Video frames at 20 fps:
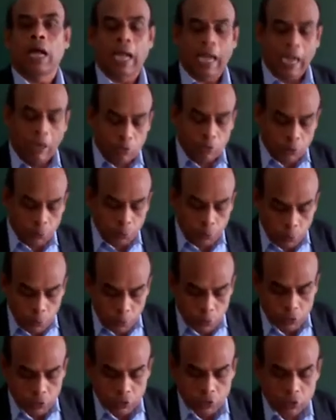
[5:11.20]

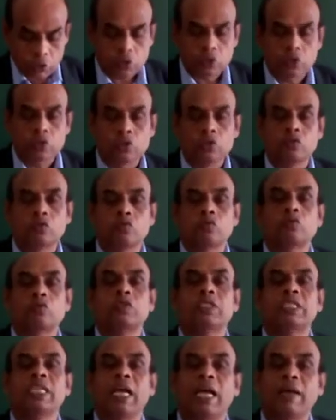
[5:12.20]
outputs
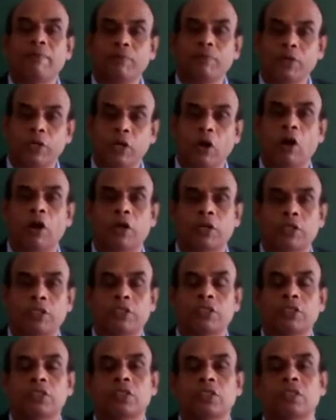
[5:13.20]
we have
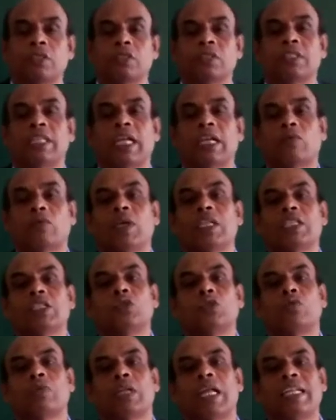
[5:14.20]
got, that
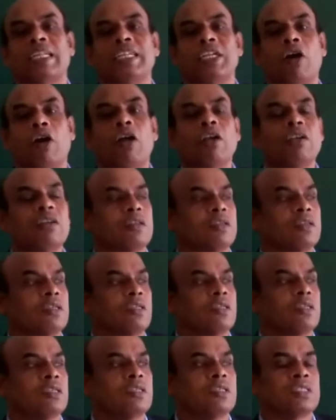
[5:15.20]
was totally
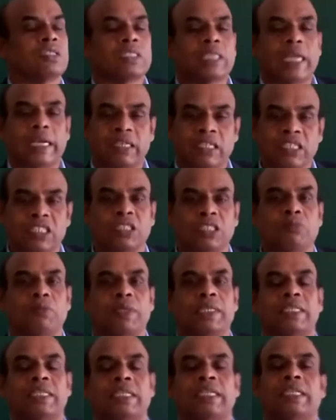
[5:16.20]
not
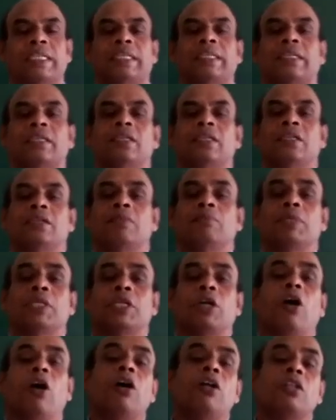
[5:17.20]
satisfactory,
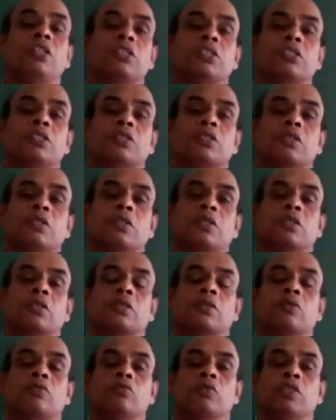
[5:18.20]
because
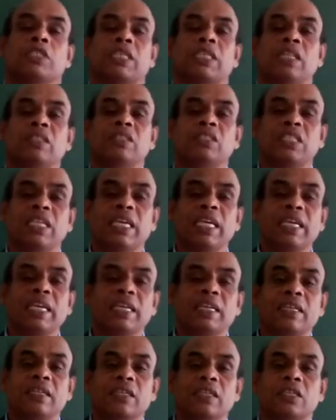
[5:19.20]
we can
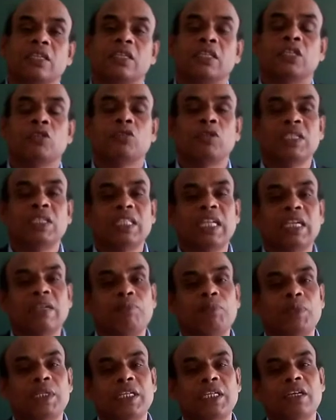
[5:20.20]
say during
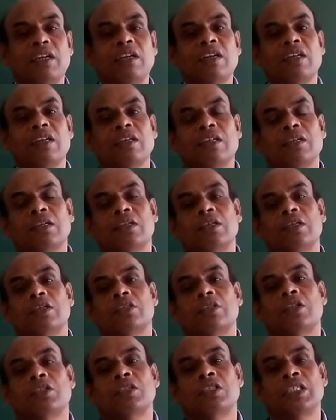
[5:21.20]
that period
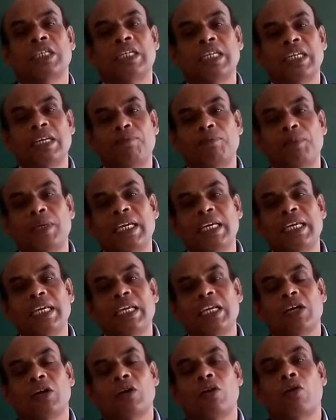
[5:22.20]
the
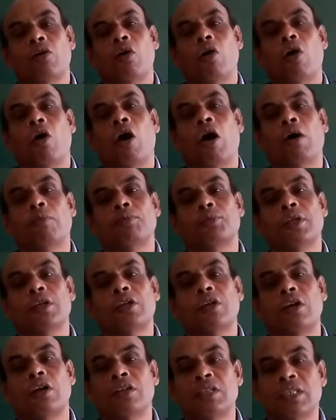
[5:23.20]
GDP of
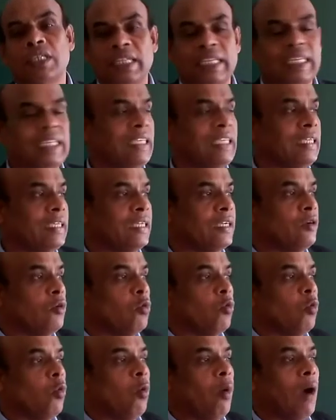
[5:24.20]
the
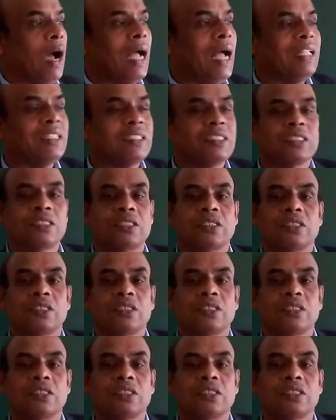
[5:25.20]
country was